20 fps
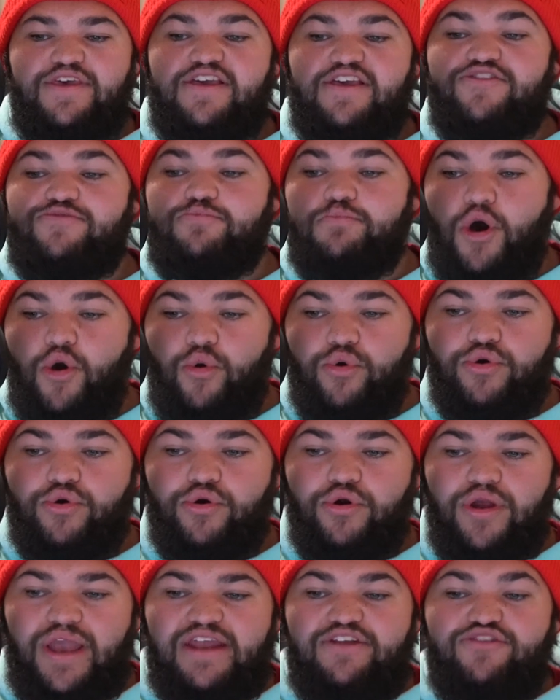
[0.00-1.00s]
his
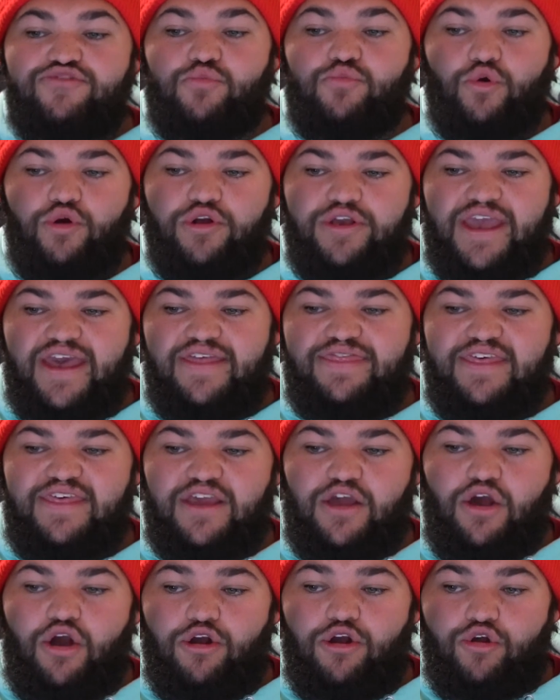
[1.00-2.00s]
motor and his work
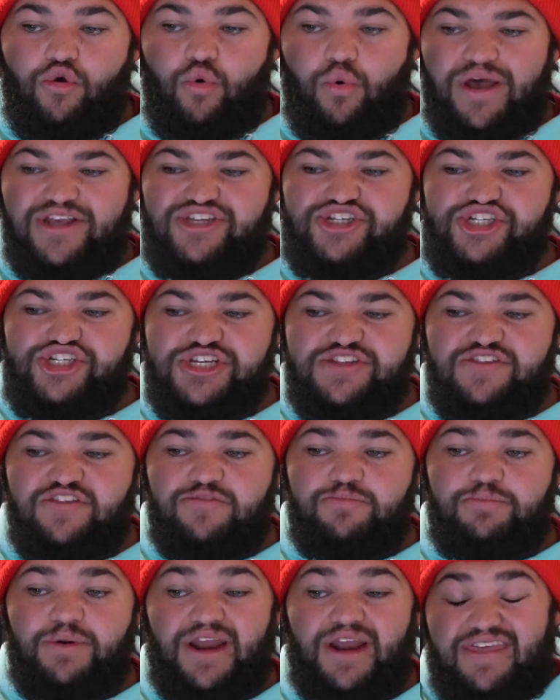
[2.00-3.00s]
ethic are
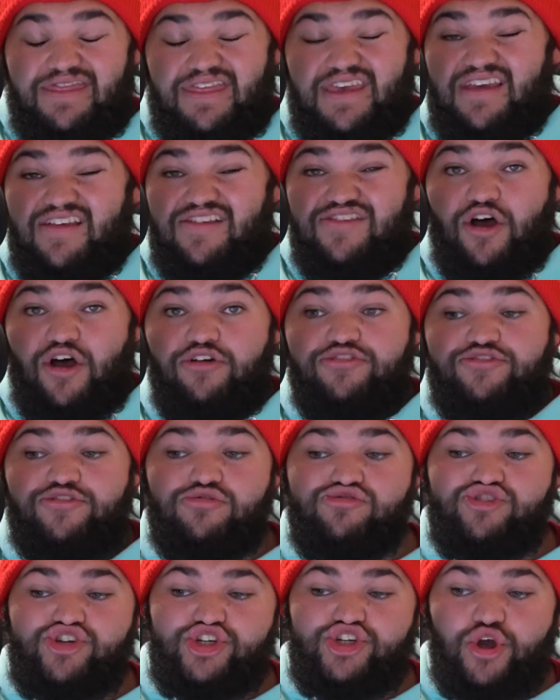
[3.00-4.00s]
questions, but I think he's
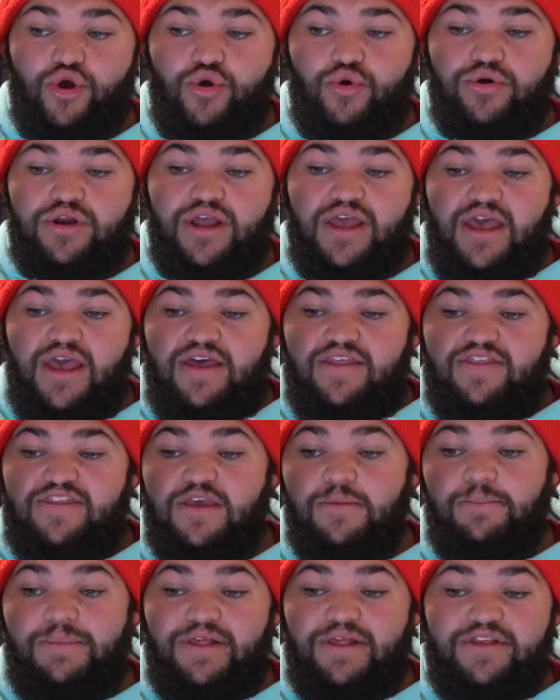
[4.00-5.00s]
also shown
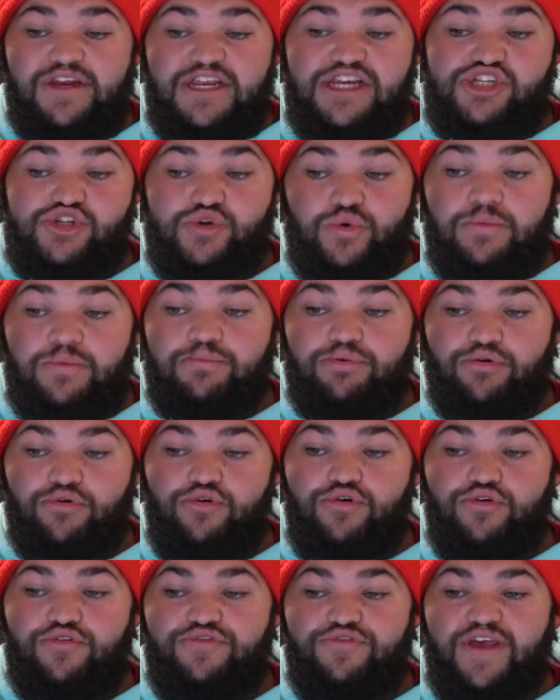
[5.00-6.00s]
the ability to
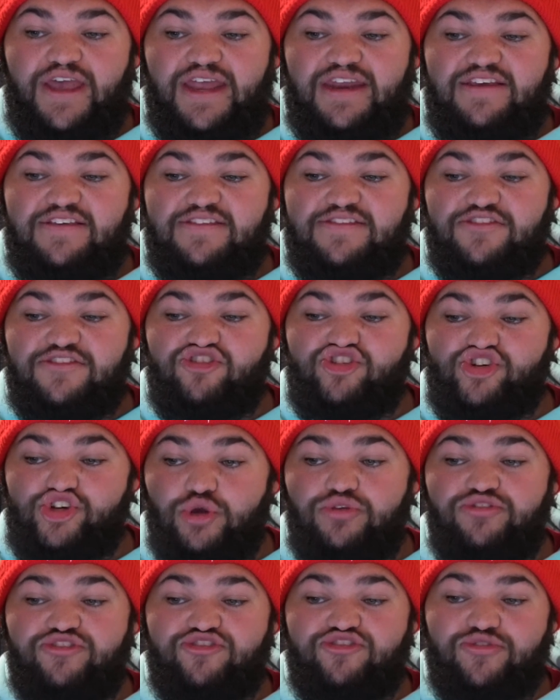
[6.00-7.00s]
improve, and he's
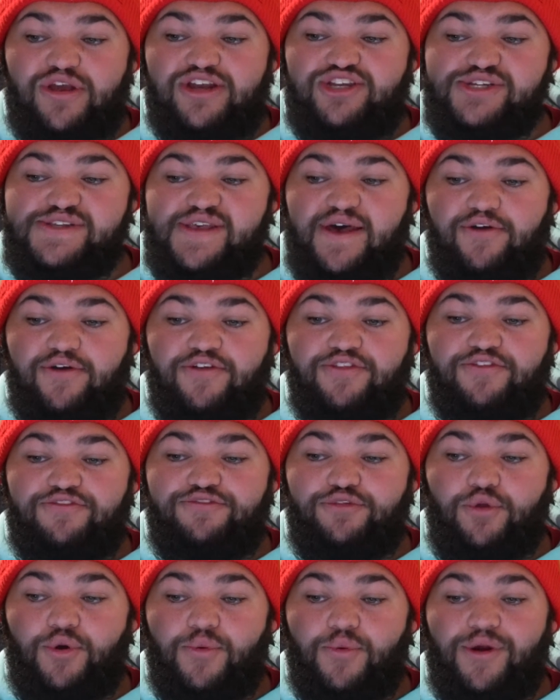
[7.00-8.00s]
shown stretches out on the
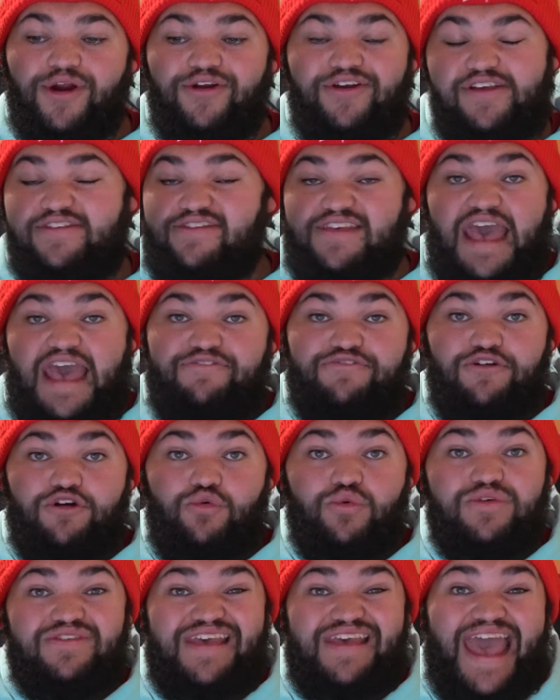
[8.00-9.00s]
floor where his
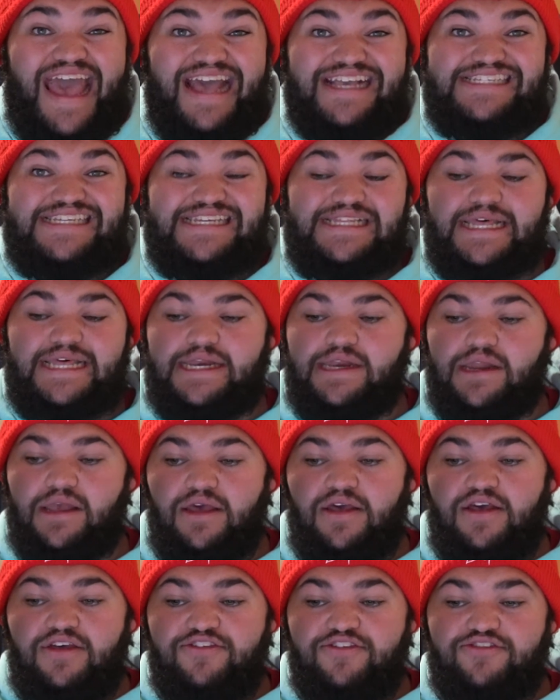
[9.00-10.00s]
effort was excellent.
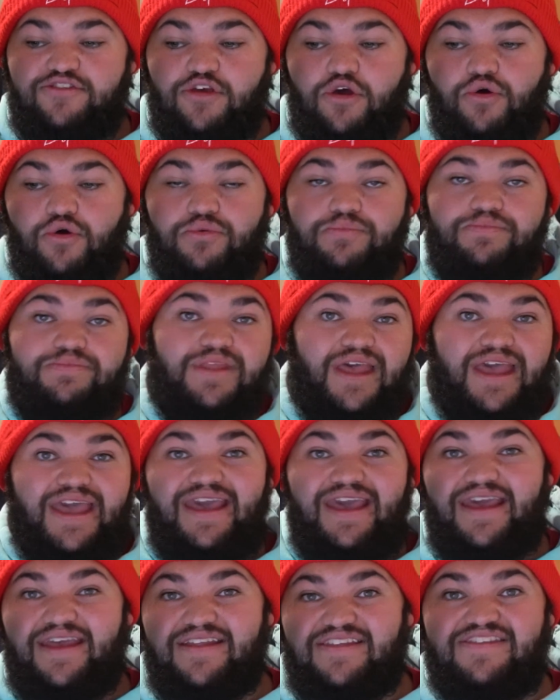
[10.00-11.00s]
So
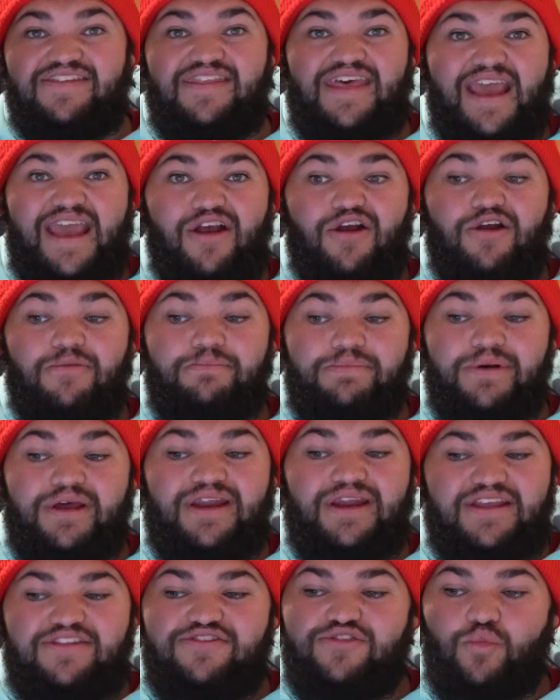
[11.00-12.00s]
it's there,
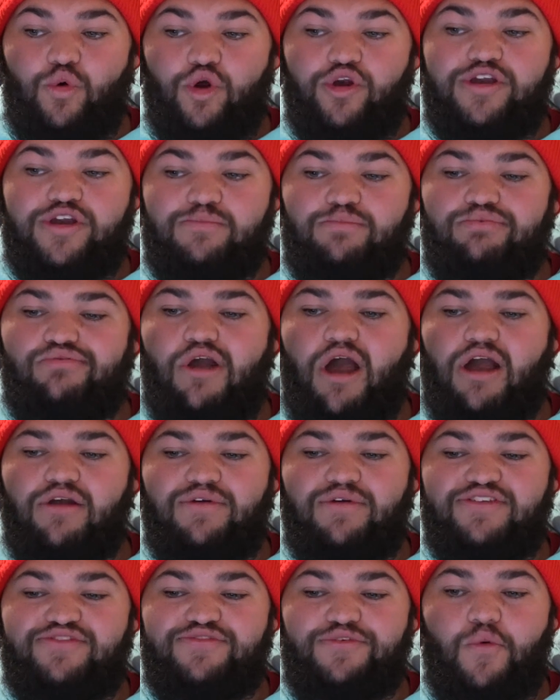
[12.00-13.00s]
but it's a work in
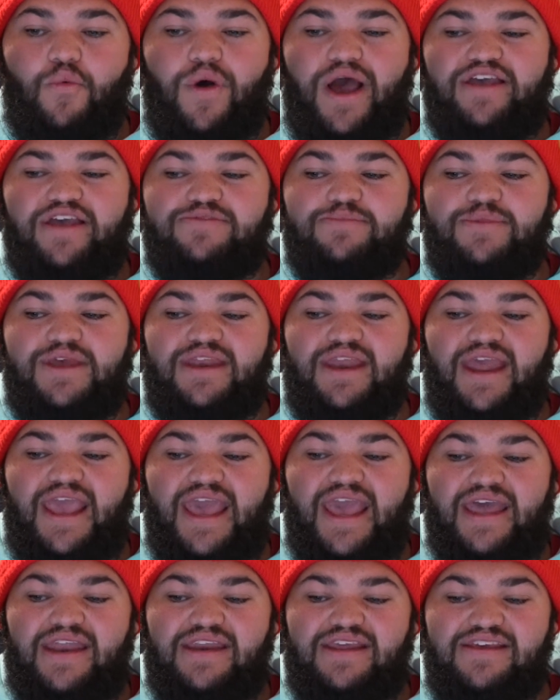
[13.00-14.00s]
progress for Wiseman,
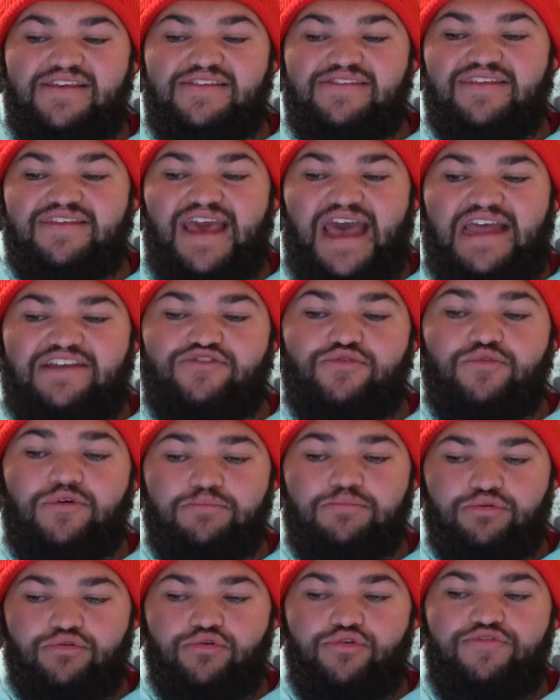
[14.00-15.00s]
and he's got to
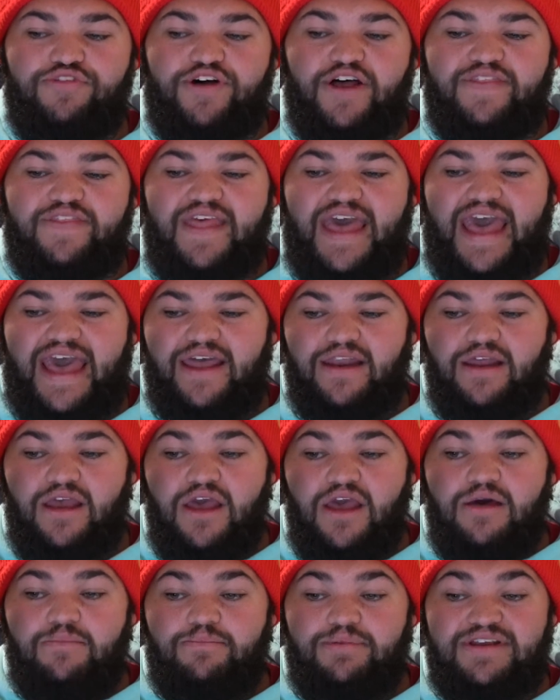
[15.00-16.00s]
improve on that,
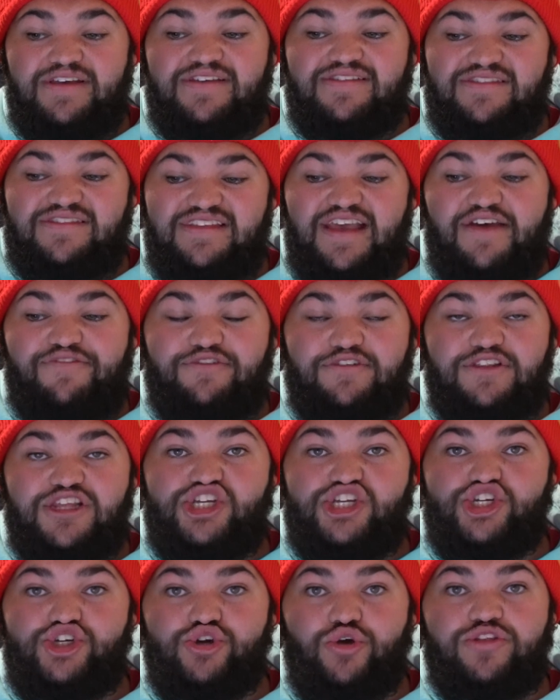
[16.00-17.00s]
but he has definitely
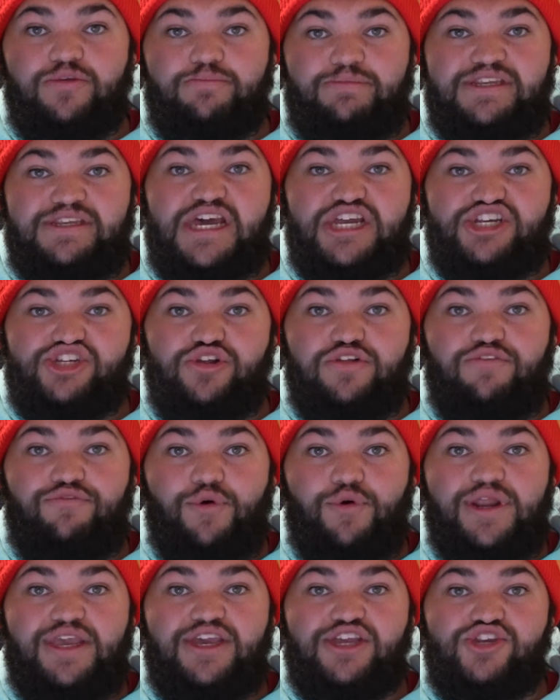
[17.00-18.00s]
shown the potential of
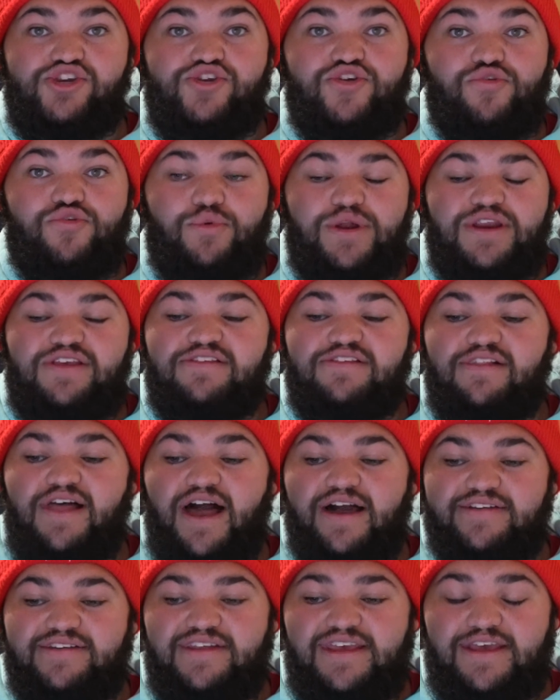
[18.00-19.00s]
what he can do when he's
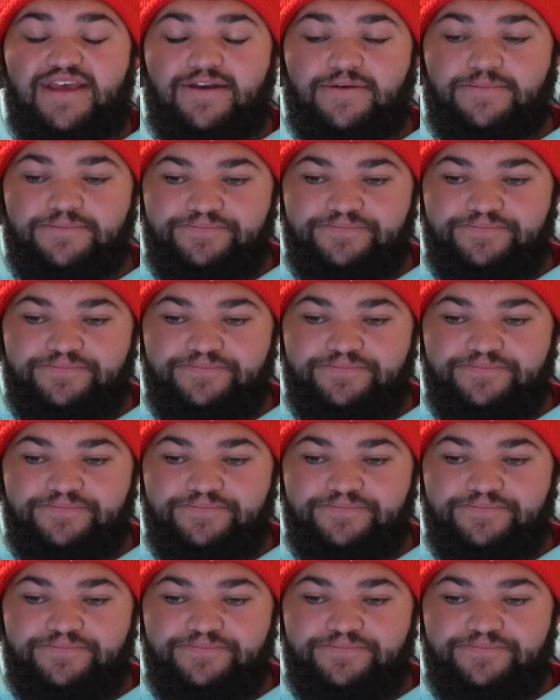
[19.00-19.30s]
locked in.